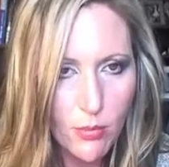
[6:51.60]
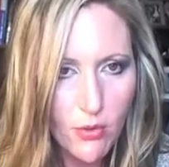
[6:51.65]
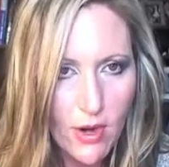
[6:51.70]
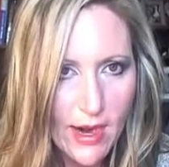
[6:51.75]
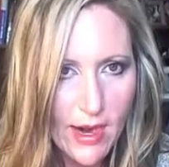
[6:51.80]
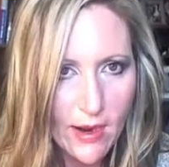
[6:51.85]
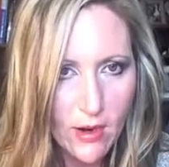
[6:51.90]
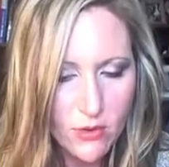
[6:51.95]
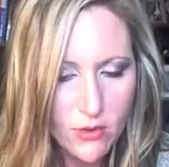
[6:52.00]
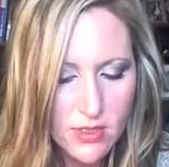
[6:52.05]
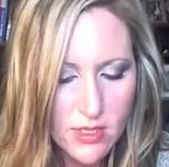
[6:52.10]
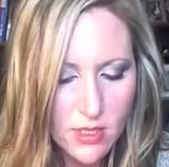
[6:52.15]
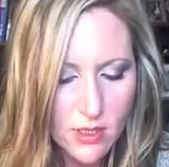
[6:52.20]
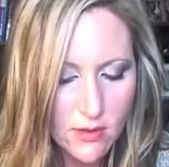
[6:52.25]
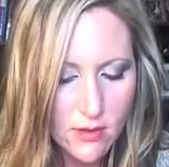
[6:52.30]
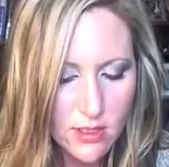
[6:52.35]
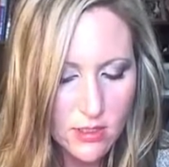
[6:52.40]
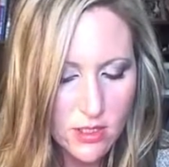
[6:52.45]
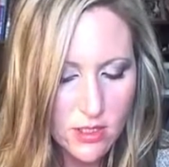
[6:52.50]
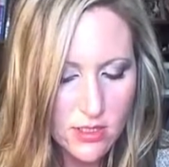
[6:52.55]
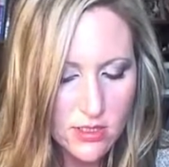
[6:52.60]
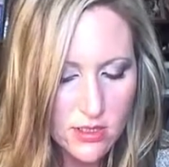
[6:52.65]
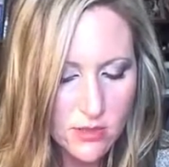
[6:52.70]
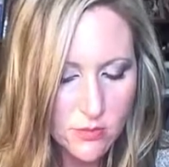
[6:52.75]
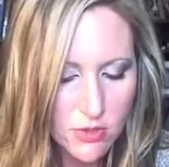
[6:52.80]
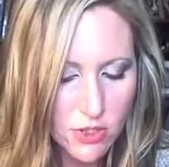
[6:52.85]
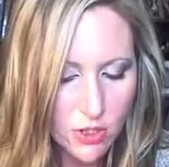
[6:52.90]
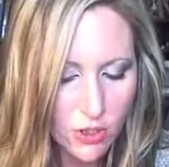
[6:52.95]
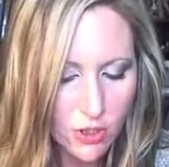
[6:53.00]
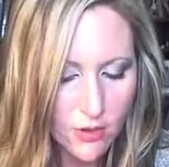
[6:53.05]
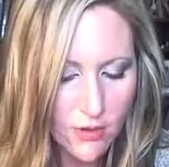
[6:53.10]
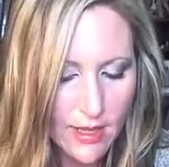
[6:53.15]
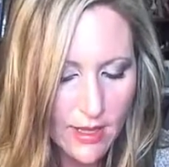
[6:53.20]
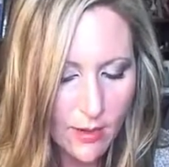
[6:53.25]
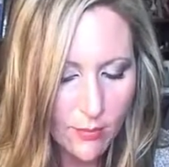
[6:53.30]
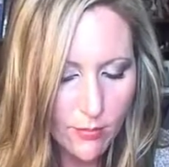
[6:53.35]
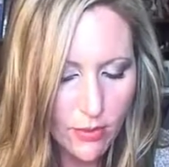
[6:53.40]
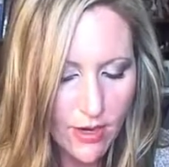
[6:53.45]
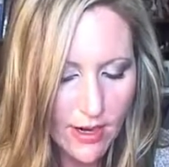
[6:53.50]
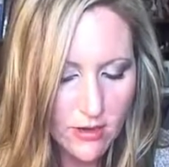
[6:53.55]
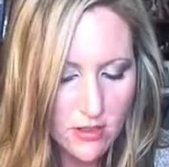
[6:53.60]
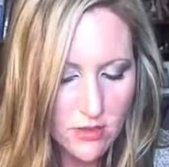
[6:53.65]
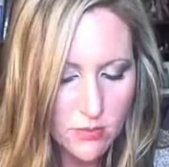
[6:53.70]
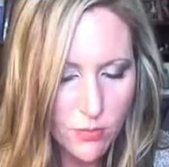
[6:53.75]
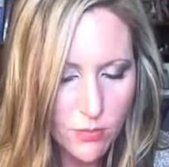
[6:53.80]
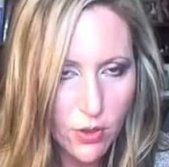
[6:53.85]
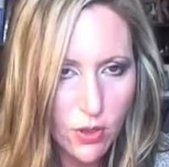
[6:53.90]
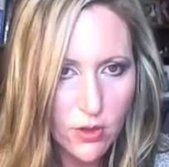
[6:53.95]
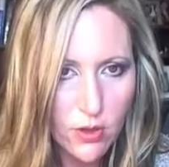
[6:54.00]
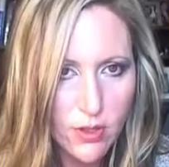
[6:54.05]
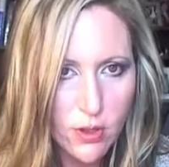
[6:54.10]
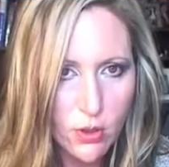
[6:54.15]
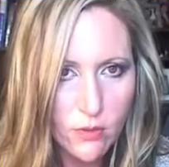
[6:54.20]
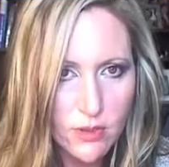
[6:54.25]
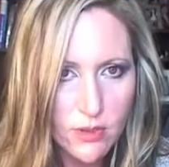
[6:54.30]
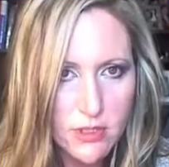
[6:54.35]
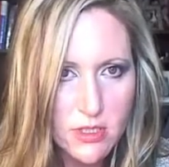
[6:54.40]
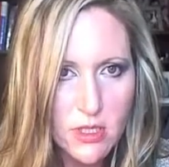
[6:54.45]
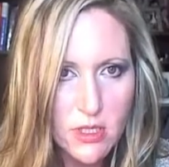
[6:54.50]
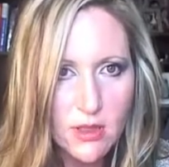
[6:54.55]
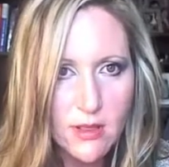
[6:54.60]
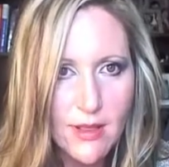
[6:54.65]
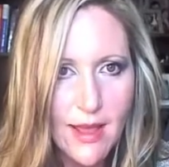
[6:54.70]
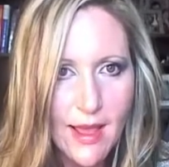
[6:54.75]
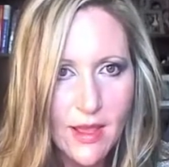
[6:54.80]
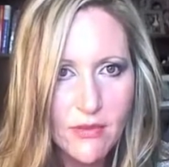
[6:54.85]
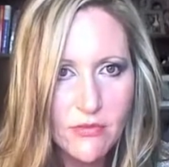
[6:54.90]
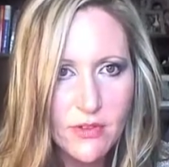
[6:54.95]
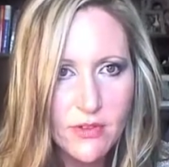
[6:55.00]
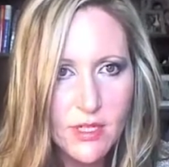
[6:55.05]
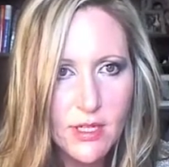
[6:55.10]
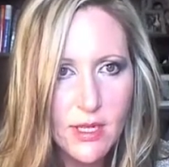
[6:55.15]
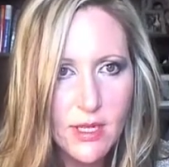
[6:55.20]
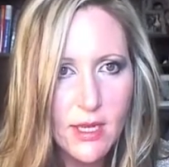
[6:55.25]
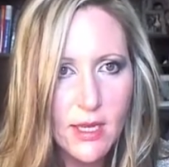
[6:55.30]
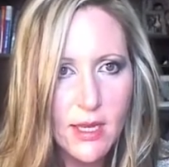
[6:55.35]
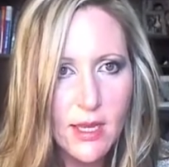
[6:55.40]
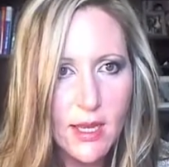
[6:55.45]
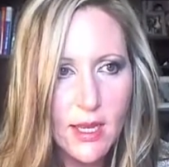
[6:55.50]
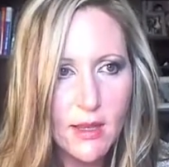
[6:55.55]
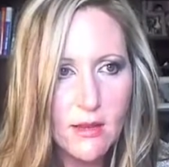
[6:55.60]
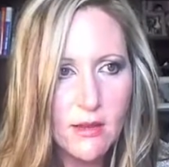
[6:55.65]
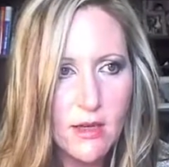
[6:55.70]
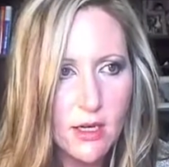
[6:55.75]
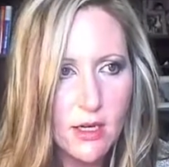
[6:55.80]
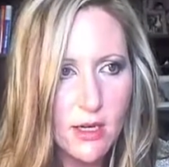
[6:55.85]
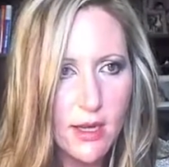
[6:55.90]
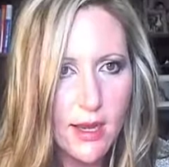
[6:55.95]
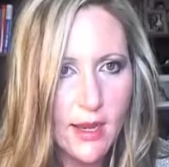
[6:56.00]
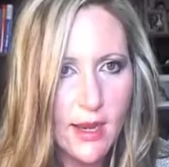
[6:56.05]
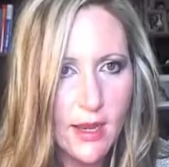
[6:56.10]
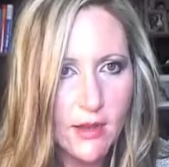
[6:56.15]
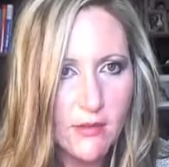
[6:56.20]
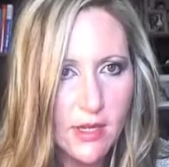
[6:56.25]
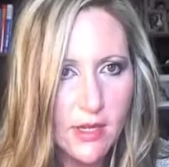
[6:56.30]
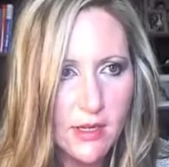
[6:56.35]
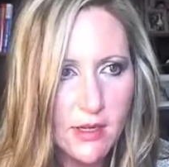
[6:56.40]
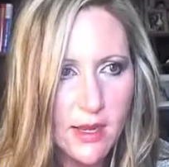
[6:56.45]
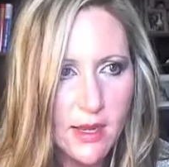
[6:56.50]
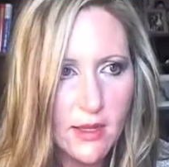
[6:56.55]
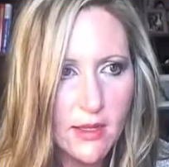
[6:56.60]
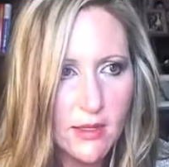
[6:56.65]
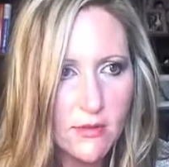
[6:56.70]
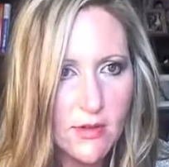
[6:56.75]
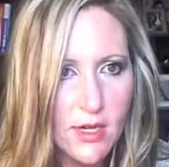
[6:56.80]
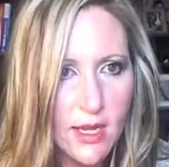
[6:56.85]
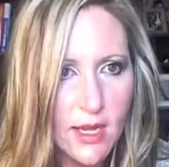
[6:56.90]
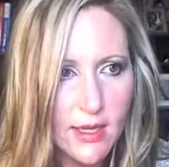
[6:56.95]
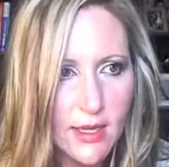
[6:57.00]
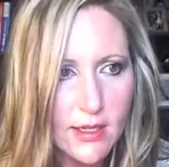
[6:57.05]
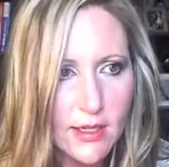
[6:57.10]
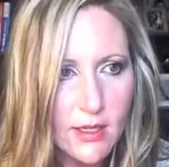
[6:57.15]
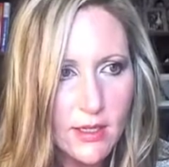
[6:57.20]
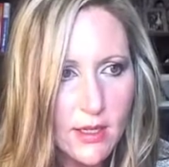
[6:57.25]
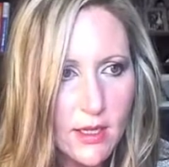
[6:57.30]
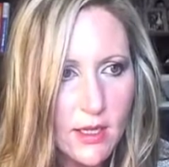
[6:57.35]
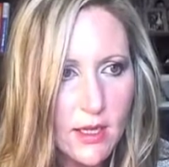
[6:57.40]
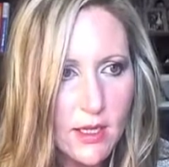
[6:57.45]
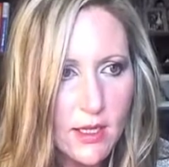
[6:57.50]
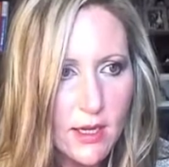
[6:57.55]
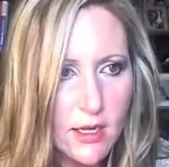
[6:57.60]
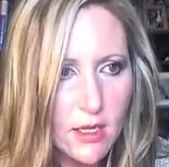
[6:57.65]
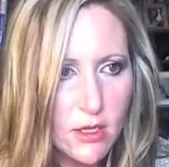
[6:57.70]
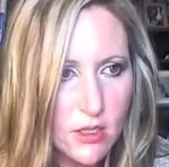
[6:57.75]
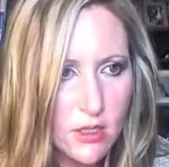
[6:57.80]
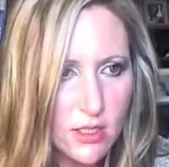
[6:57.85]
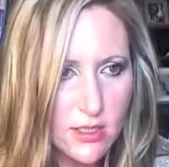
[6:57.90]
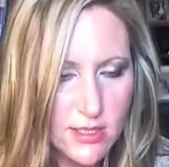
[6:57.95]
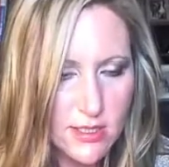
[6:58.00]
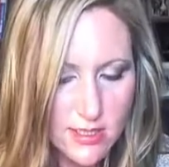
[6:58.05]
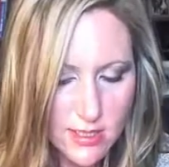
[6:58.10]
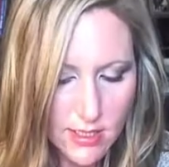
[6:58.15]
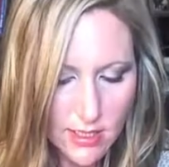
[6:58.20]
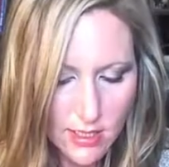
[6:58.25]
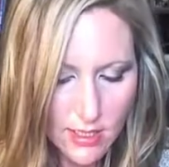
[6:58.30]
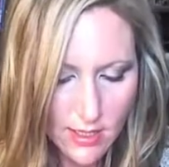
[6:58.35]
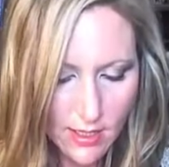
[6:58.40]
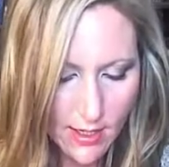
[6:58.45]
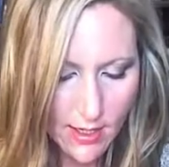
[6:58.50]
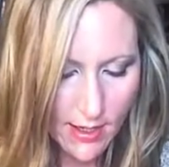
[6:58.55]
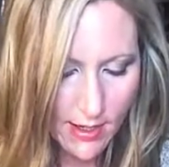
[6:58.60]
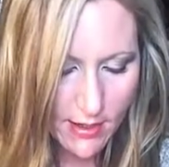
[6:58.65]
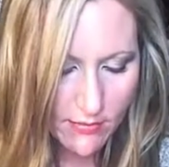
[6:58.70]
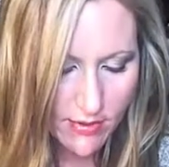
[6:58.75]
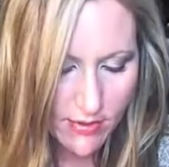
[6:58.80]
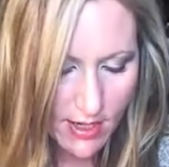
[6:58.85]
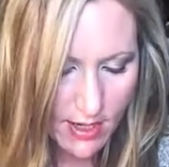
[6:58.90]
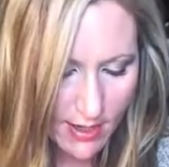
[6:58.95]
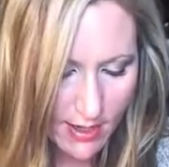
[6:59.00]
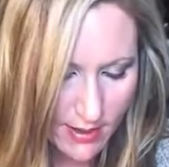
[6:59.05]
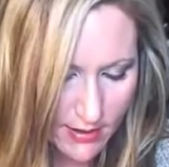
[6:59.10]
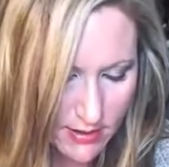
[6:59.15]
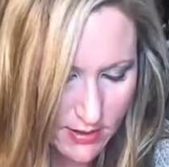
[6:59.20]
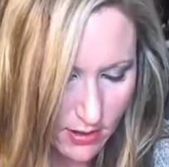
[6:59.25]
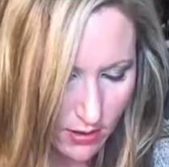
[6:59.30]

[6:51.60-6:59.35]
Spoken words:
browse and then just turn that browse, pull it over to the left. And there you have it. Now you've got it. Now you can see I've got